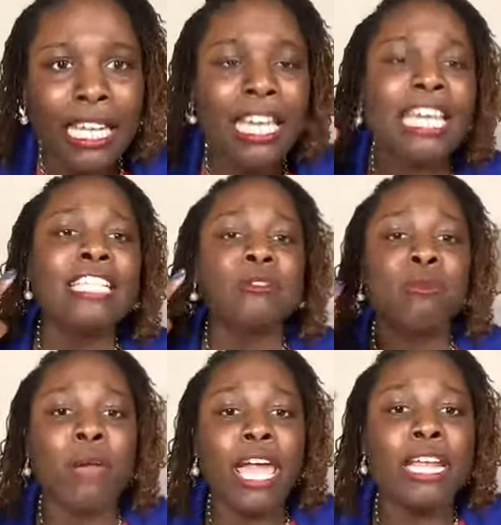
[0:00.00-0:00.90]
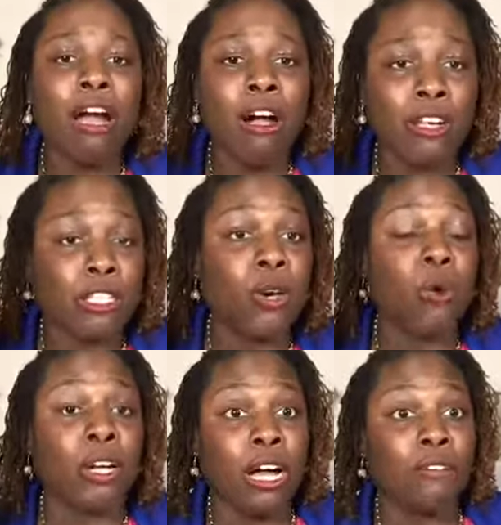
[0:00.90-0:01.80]
his radar is
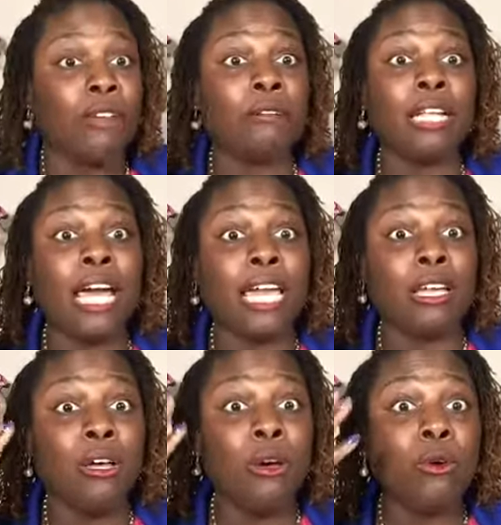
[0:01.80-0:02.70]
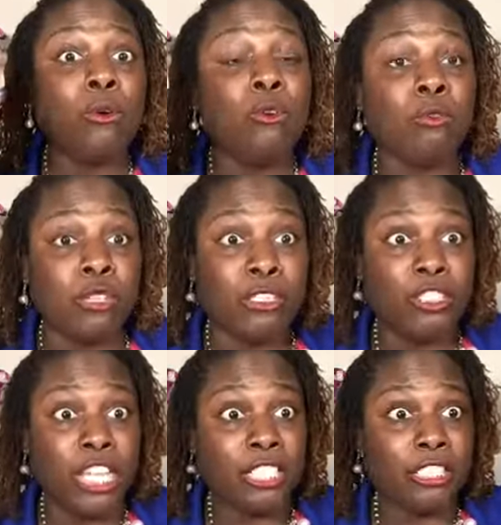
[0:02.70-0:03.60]
going off on like,
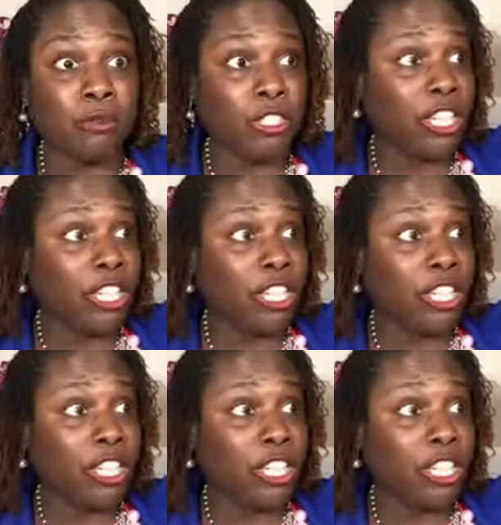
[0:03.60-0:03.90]
rejection.